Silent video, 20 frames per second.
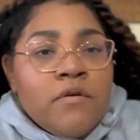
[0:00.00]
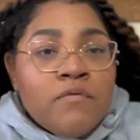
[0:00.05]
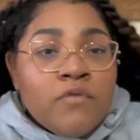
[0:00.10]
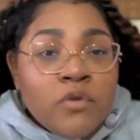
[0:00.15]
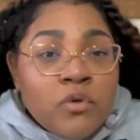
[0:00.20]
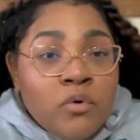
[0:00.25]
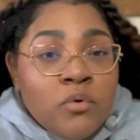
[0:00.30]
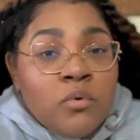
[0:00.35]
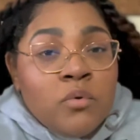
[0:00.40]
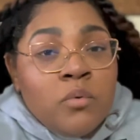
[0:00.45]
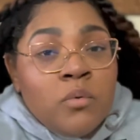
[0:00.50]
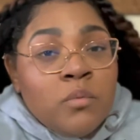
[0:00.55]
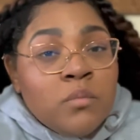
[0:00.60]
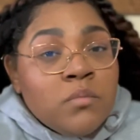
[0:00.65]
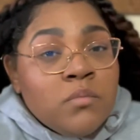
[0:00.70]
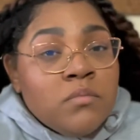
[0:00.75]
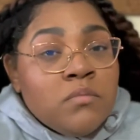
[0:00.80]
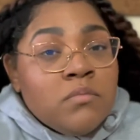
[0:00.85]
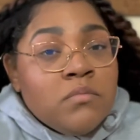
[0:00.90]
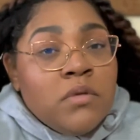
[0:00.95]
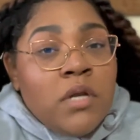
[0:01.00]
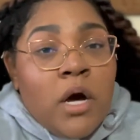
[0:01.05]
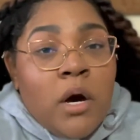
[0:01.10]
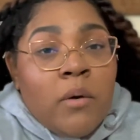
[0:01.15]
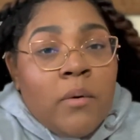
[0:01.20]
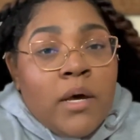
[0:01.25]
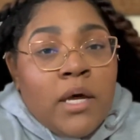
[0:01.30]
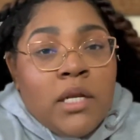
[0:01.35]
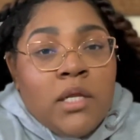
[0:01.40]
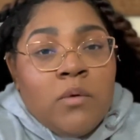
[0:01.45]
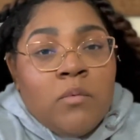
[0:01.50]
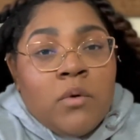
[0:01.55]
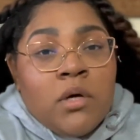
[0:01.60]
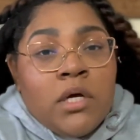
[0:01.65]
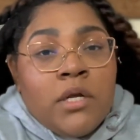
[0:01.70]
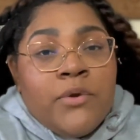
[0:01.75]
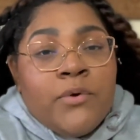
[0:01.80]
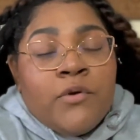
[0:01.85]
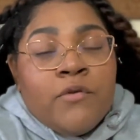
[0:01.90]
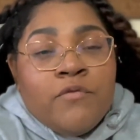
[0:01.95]
you know
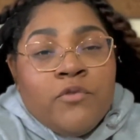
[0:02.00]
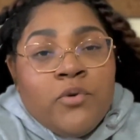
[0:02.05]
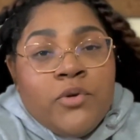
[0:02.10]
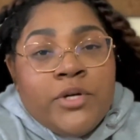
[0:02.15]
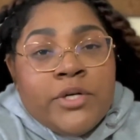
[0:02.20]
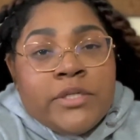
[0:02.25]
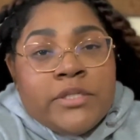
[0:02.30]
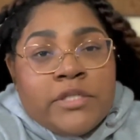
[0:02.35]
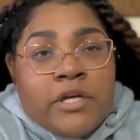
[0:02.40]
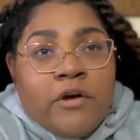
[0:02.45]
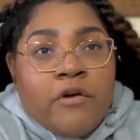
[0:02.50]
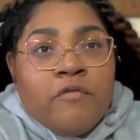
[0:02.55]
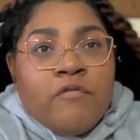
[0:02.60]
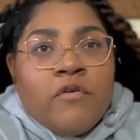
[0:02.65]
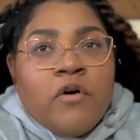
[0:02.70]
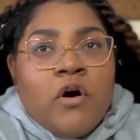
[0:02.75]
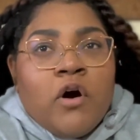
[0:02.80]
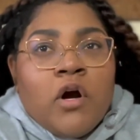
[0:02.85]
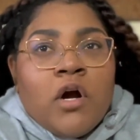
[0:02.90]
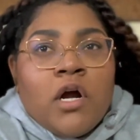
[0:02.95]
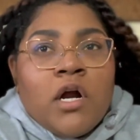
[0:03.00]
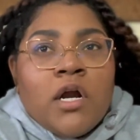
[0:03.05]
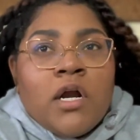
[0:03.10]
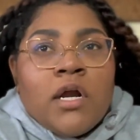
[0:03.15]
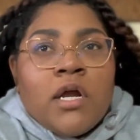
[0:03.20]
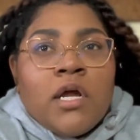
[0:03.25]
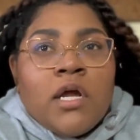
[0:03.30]
anyone or if you yourself are